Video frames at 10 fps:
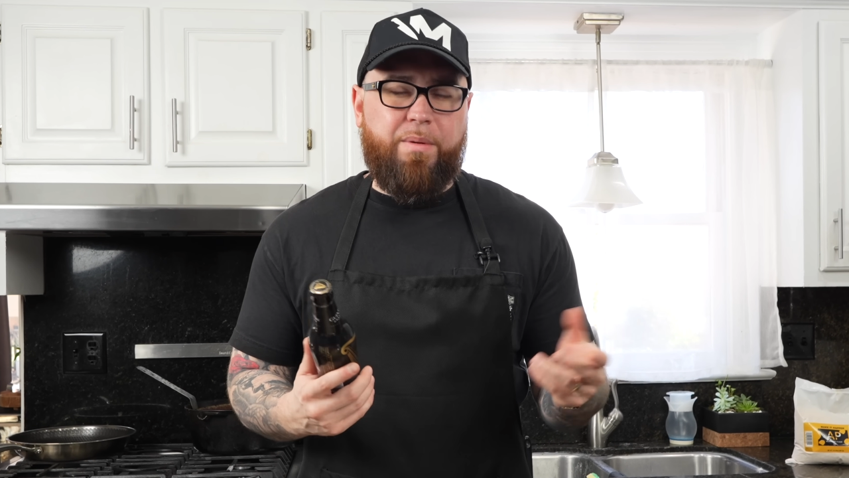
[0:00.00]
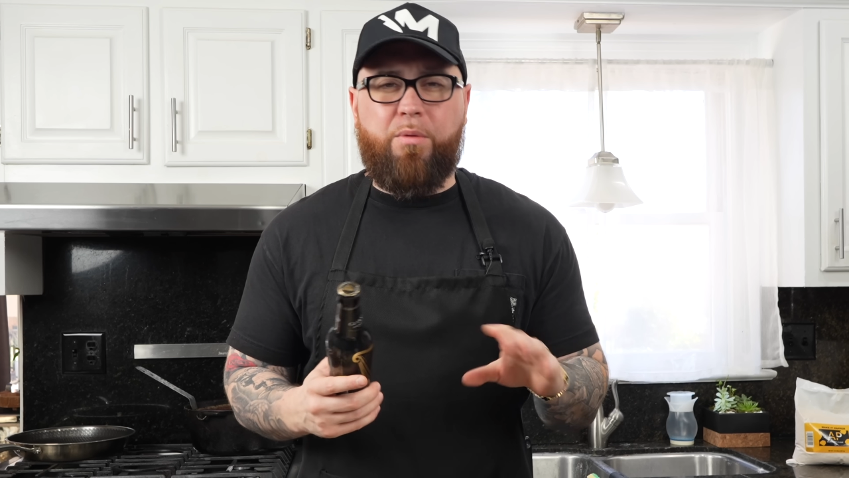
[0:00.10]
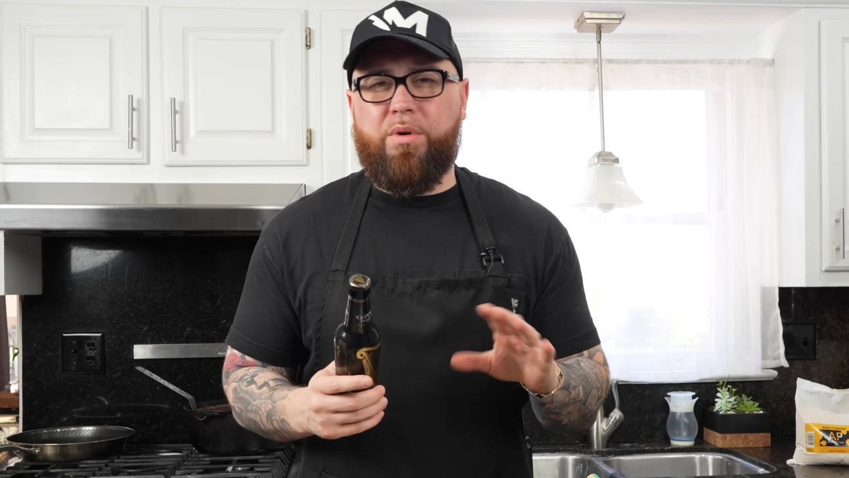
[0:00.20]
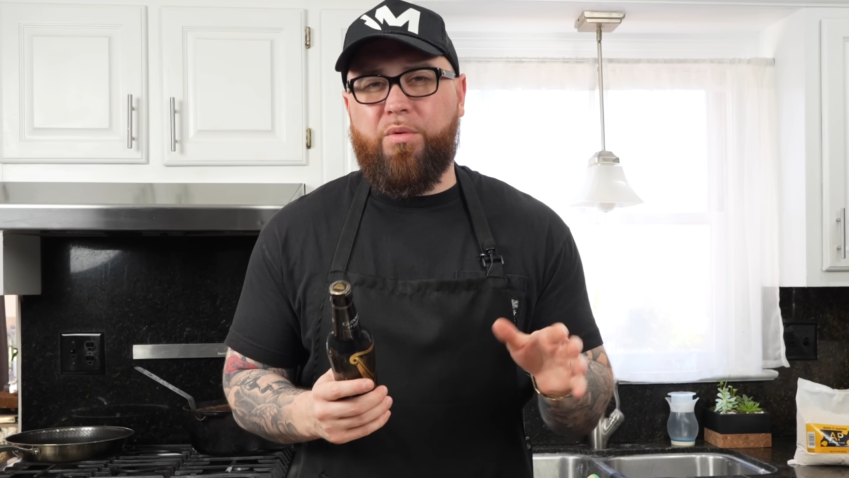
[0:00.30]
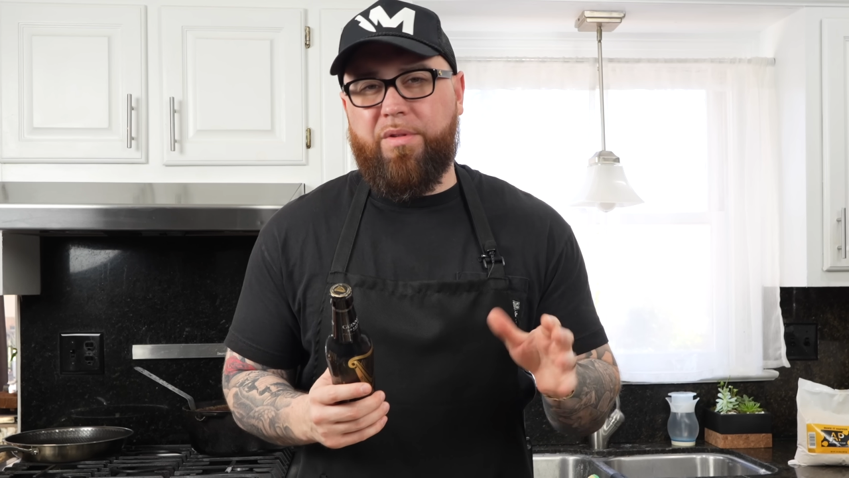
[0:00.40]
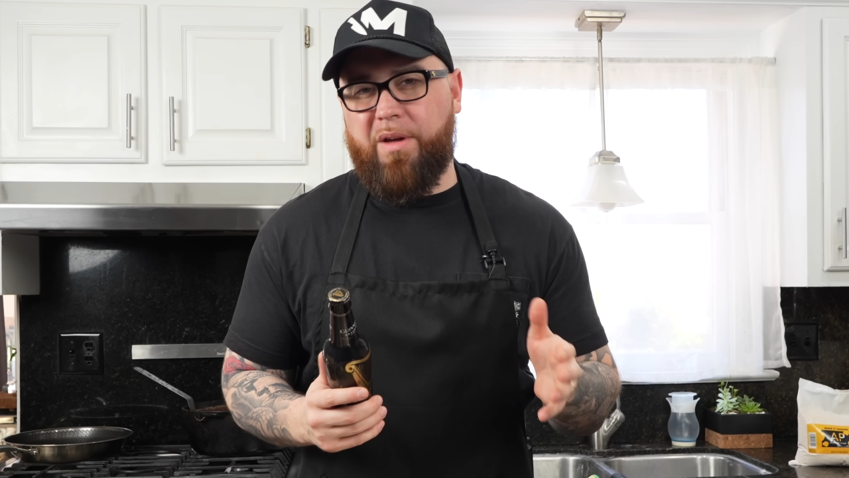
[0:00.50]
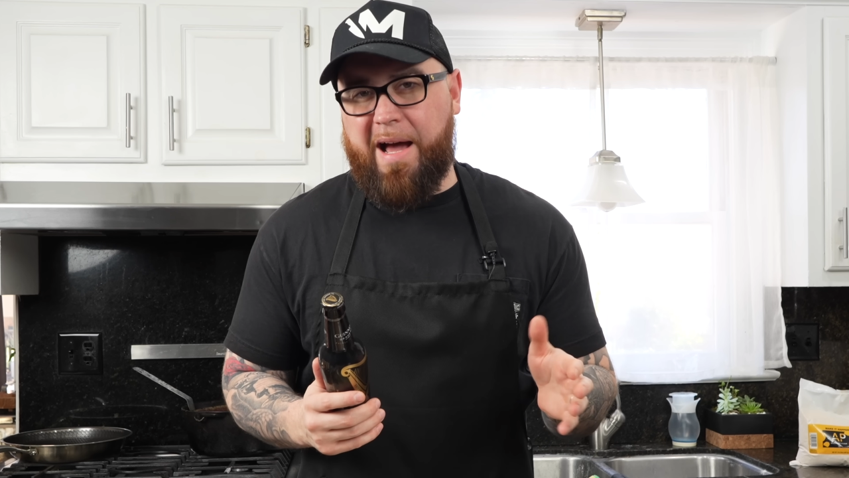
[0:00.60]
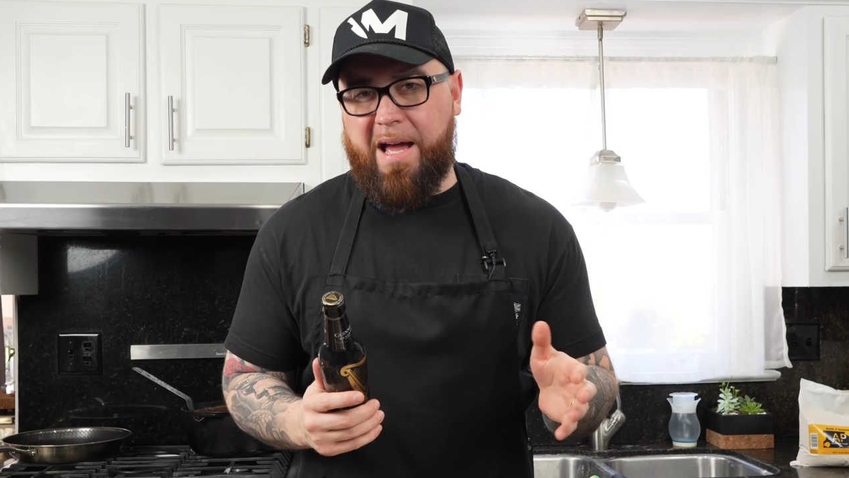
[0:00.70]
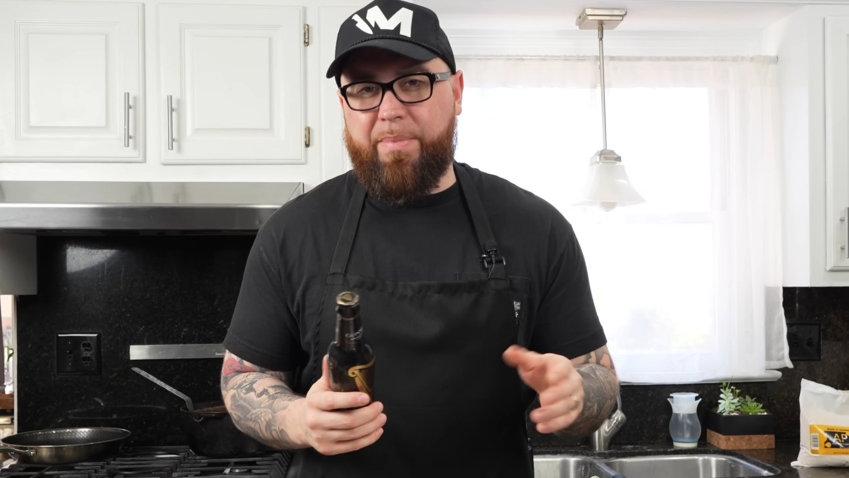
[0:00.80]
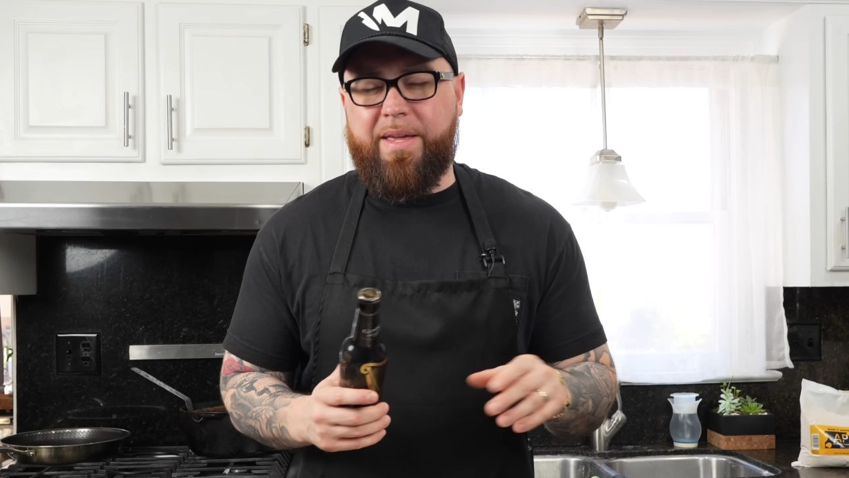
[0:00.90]
I wouldn't use an
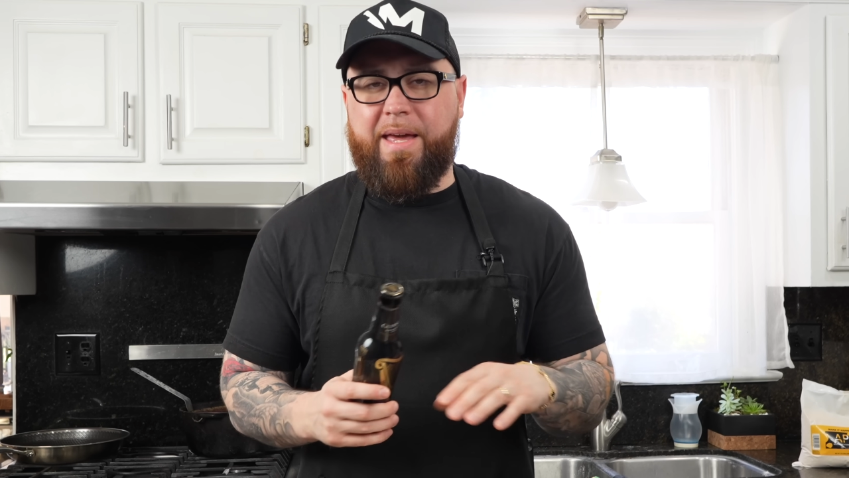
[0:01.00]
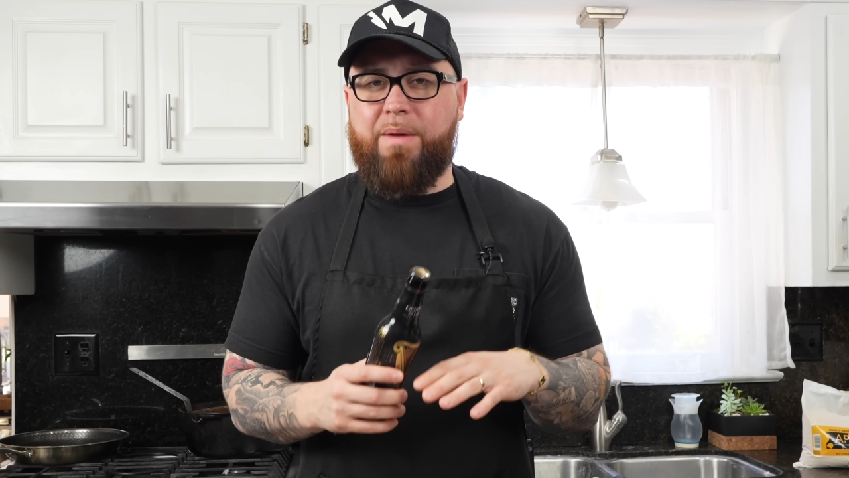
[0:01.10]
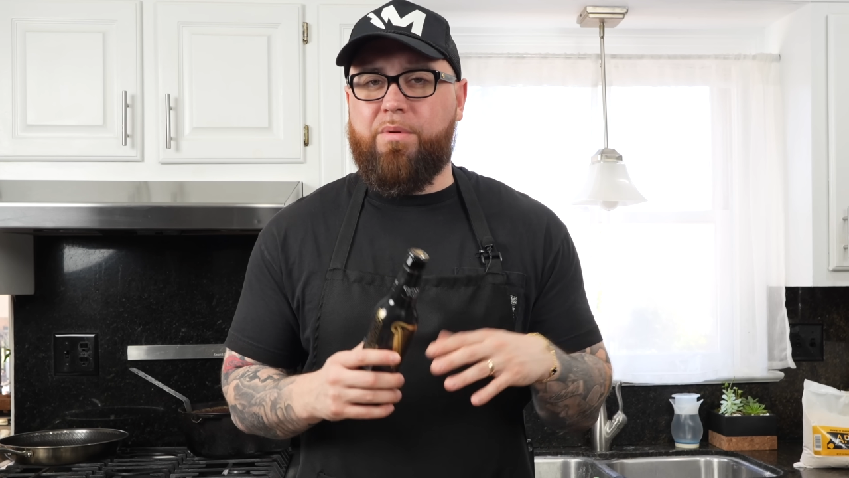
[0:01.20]
IPA,